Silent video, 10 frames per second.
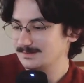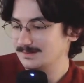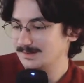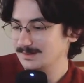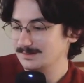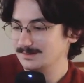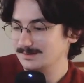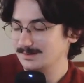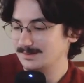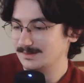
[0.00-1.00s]
Yeah,
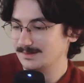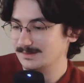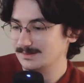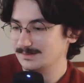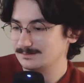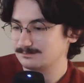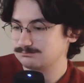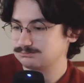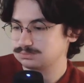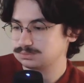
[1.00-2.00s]
and I
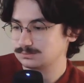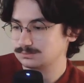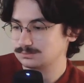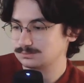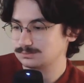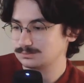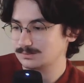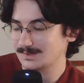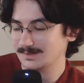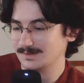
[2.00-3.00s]

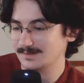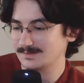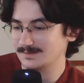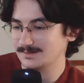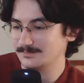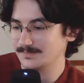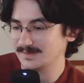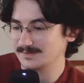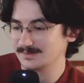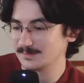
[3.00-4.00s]
think that's it.
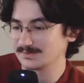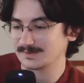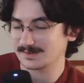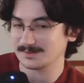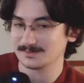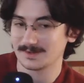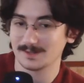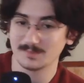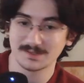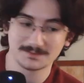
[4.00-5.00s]
This is most like a
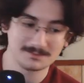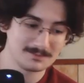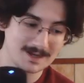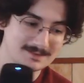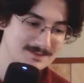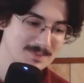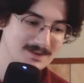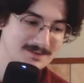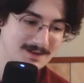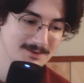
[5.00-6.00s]
rambling rant
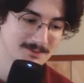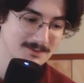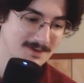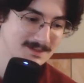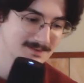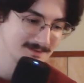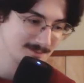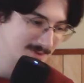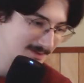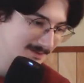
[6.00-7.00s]
about how great this
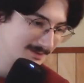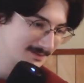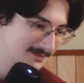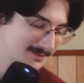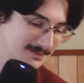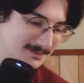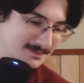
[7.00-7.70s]
speaker is,